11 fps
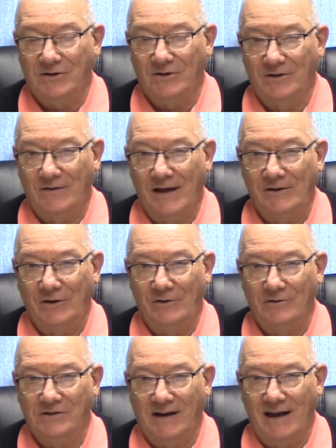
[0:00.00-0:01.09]
heard that
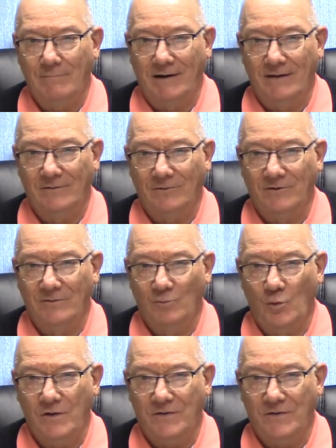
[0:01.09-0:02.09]
news and I've been in the room with